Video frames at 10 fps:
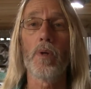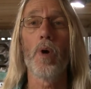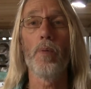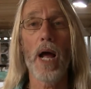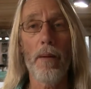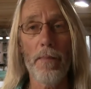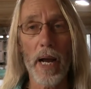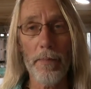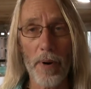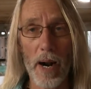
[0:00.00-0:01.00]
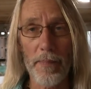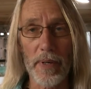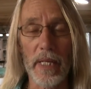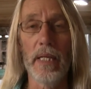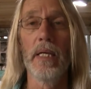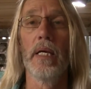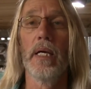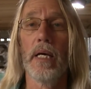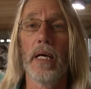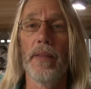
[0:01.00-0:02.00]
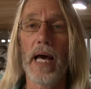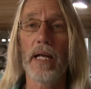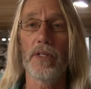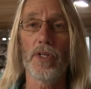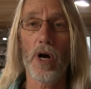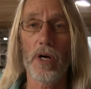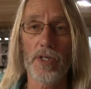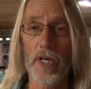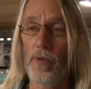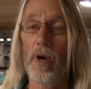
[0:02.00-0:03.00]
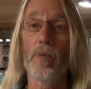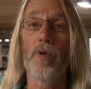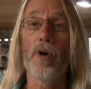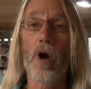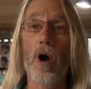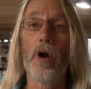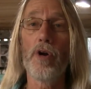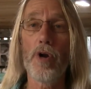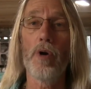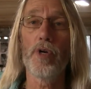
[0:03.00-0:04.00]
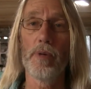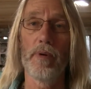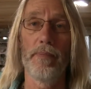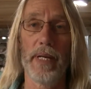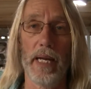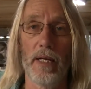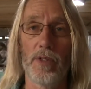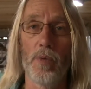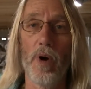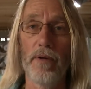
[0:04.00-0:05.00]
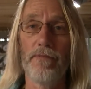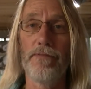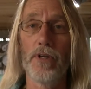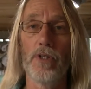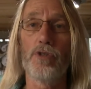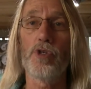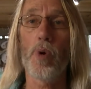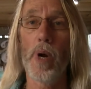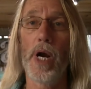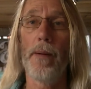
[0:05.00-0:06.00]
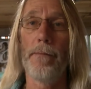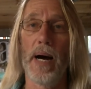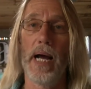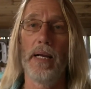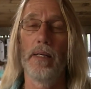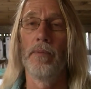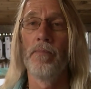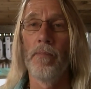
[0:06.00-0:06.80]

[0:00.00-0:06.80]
around my property that the dogs can run where there are no human beings. 1 full square mile.